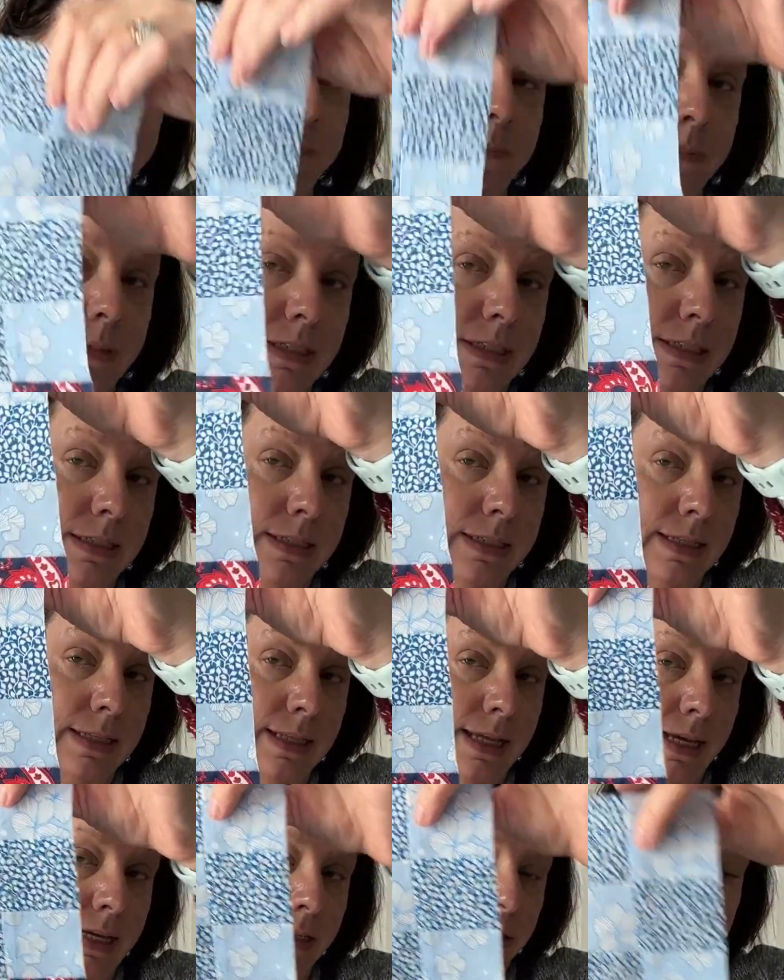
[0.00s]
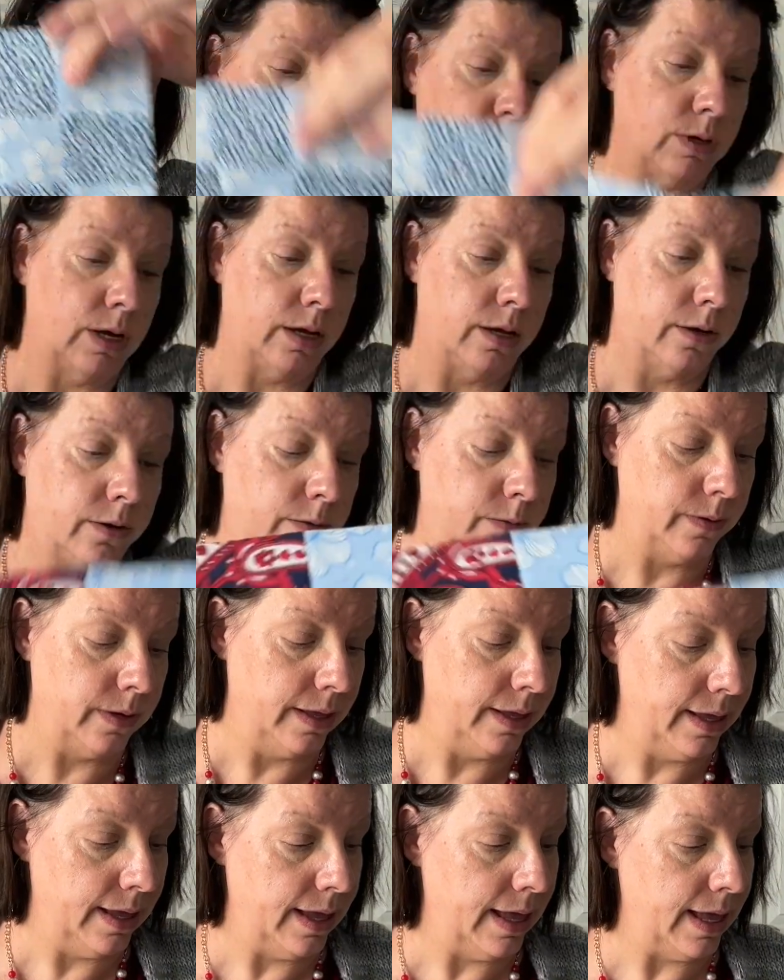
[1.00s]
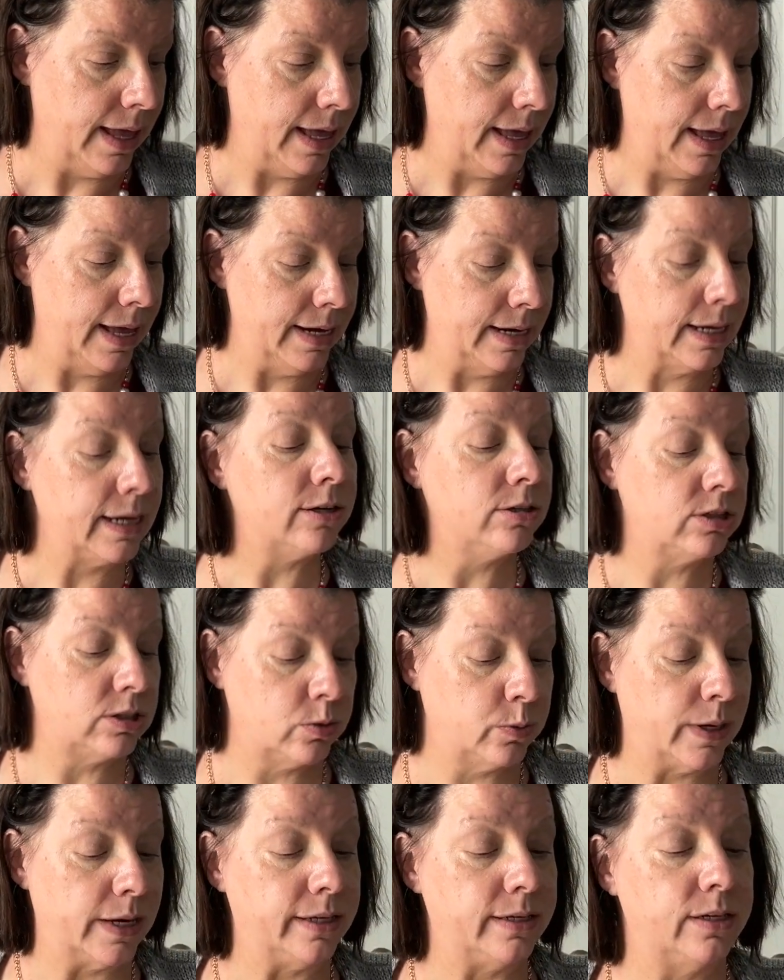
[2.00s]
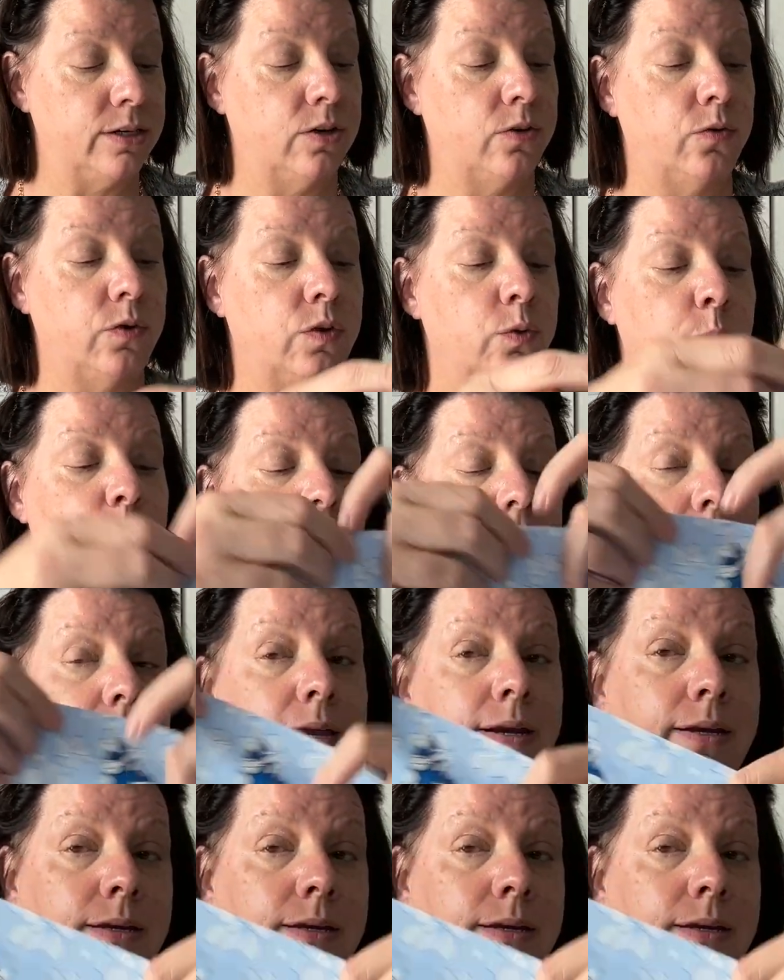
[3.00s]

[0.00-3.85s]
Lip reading: This is the last row. And here's the one I did over the weekend.